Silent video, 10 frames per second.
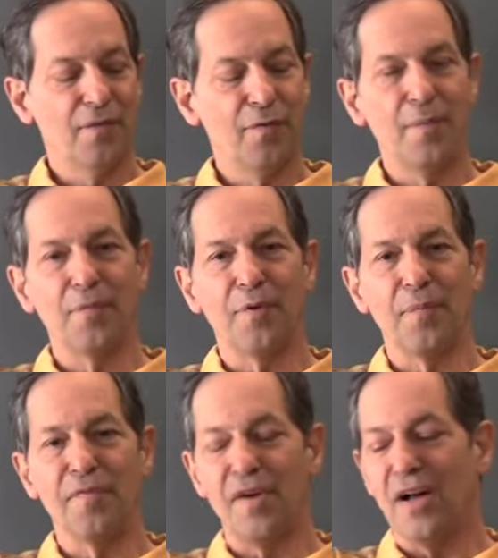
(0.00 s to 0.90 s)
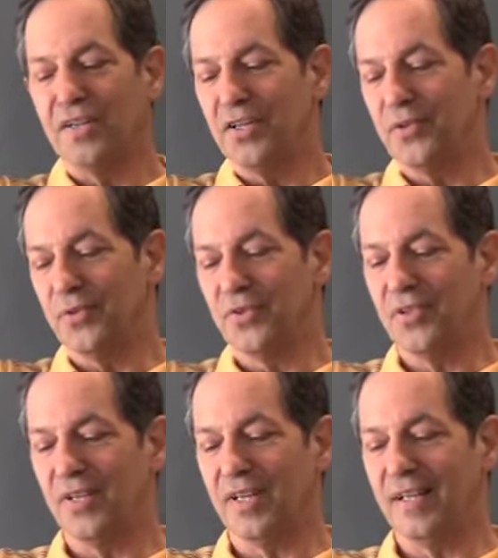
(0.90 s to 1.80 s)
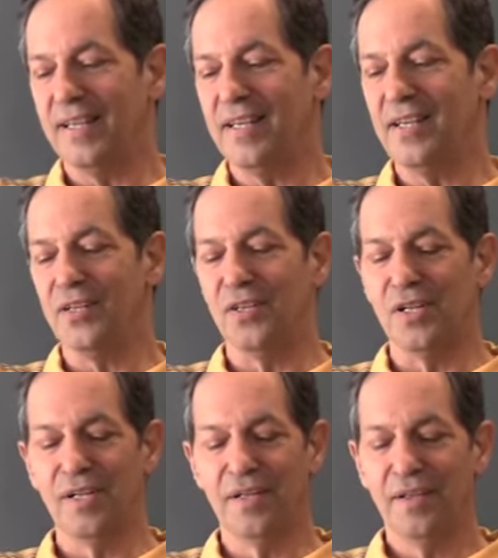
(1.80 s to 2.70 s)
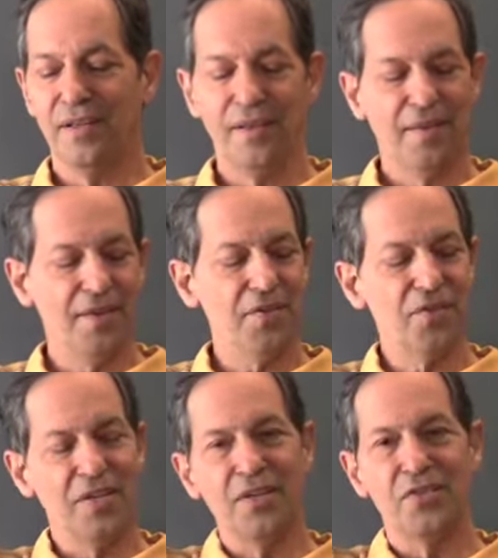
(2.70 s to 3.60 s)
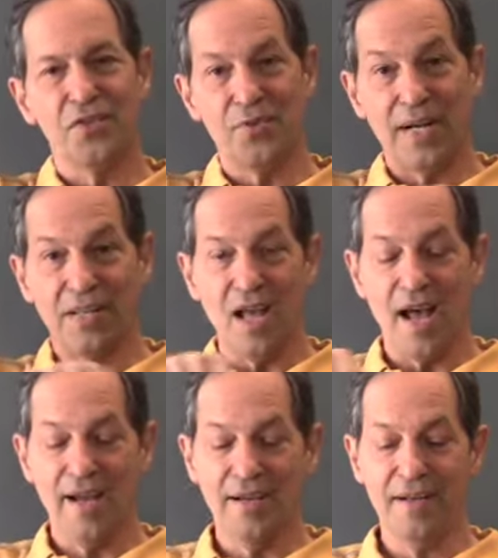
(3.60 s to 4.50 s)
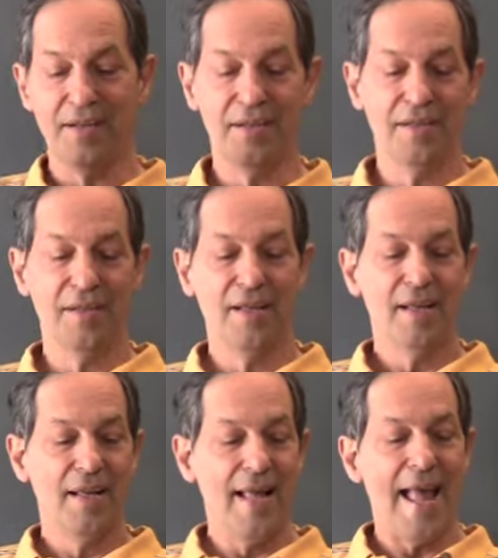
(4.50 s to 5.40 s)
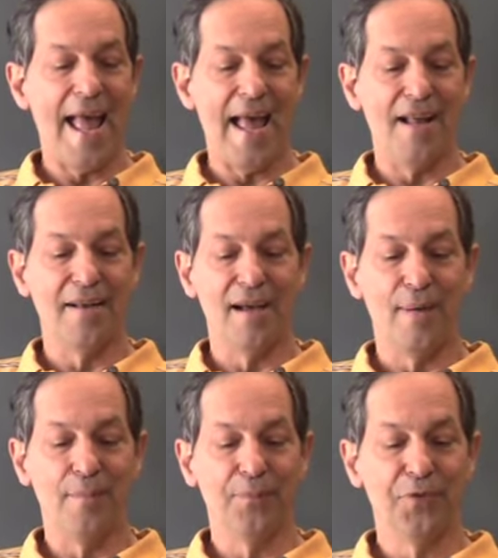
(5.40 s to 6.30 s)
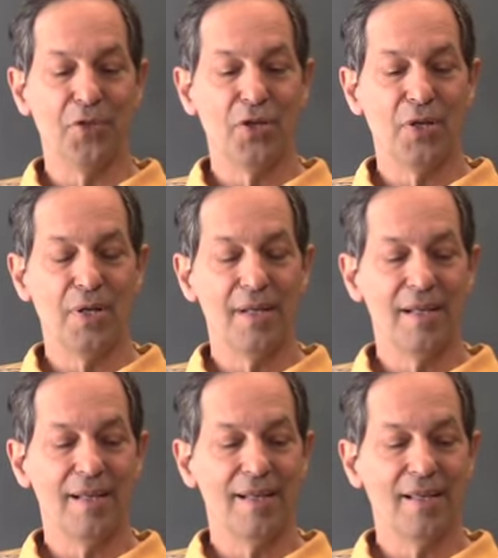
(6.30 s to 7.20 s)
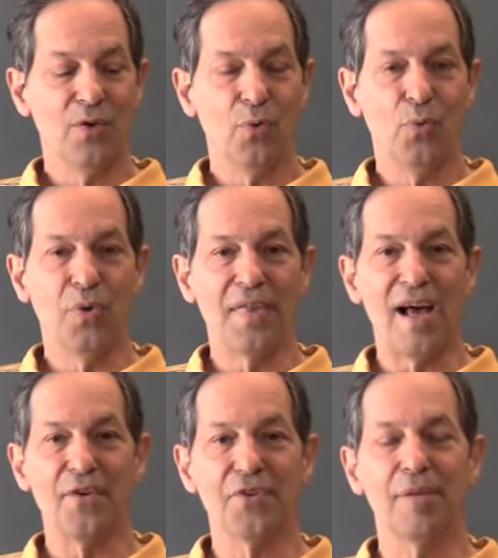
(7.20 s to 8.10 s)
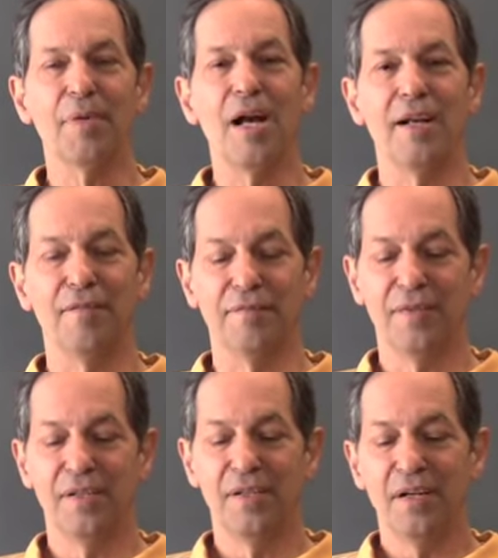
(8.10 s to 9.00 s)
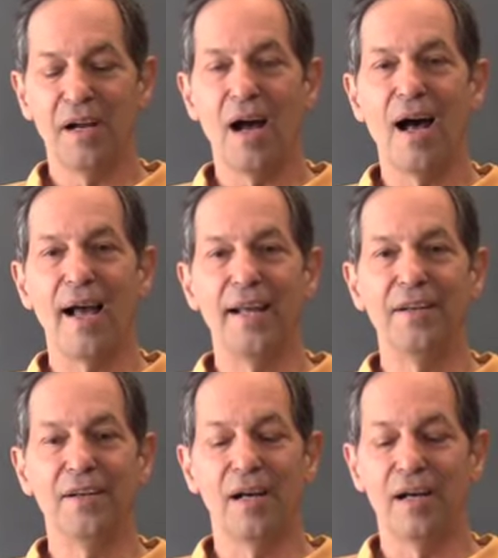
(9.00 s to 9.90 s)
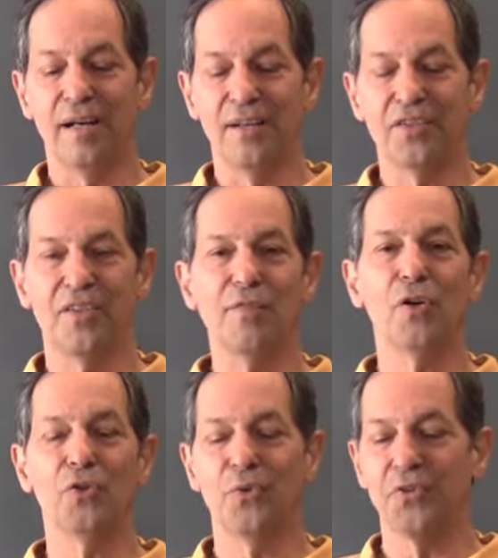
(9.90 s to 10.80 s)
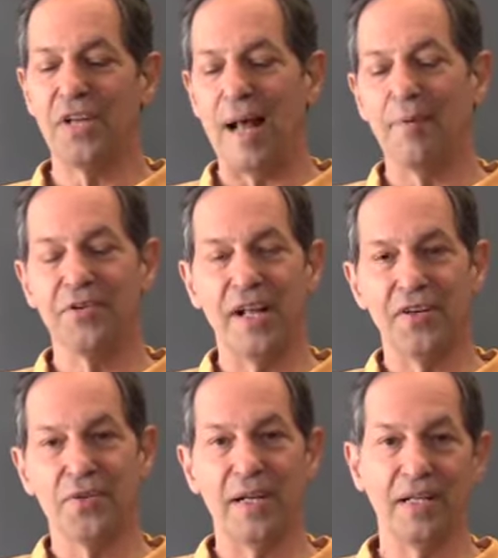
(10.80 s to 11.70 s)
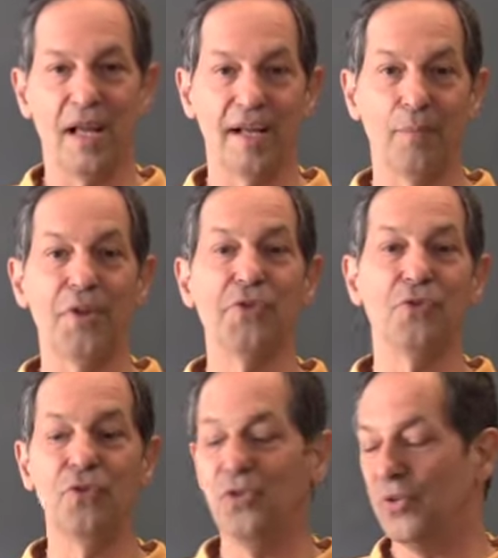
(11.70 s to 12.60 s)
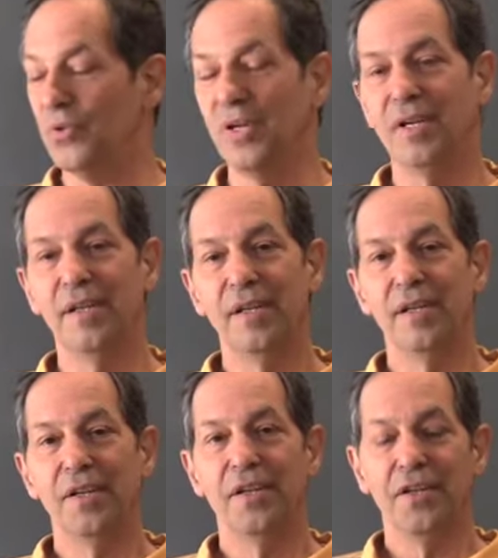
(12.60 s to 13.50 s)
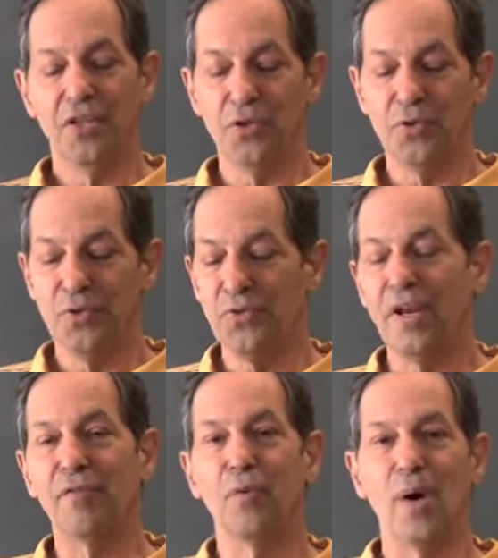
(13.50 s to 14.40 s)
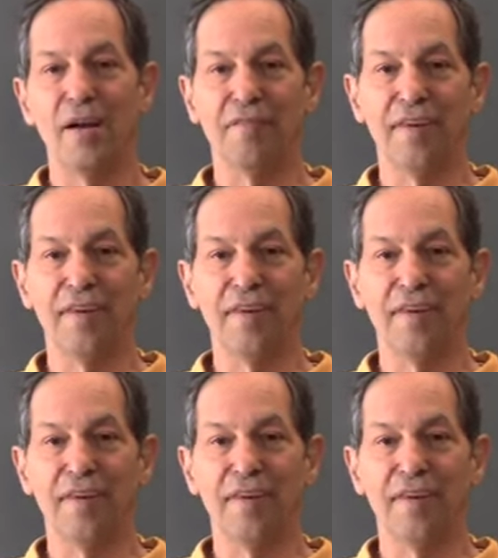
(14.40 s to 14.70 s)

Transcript: from the volute to the heel, this is a straight line. And without some kind of guide, it's difficult to establish that straight line, and once you do, you never want to